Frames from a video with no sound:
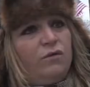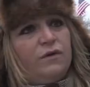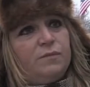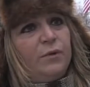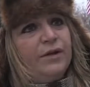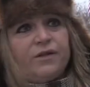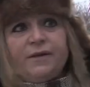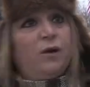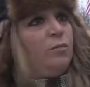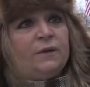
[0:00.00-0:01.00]
over this bridge, and
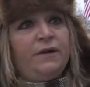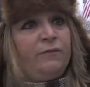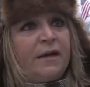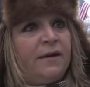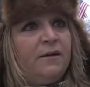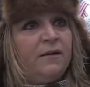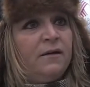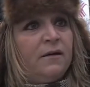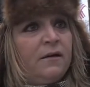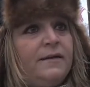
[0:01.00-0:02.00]
they don't believe me.
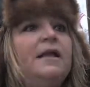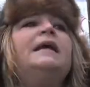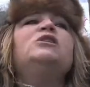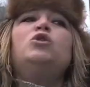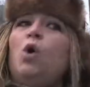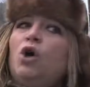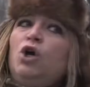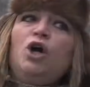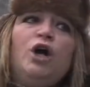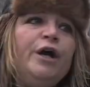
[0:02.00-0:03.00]
They're like, it's all
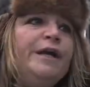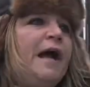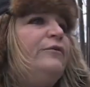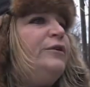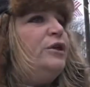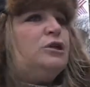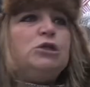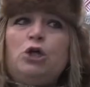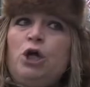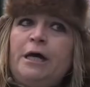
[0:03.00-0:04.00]
good, everything's
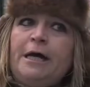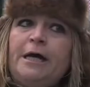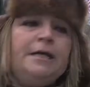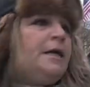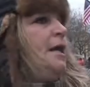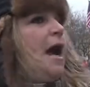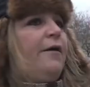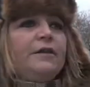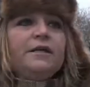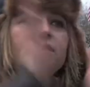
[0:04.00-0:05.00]
good,
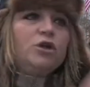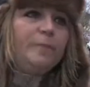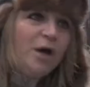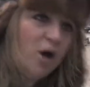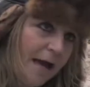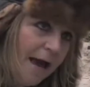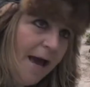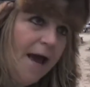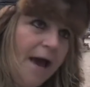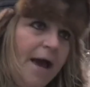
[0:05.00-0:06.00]
everything's gonna be
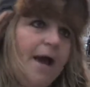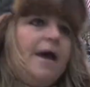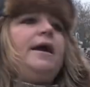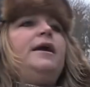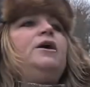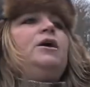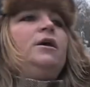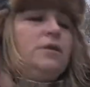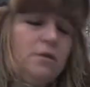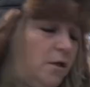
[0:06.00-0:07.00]
okay.
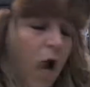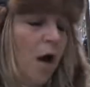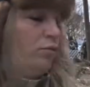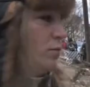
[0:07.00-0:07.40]
No.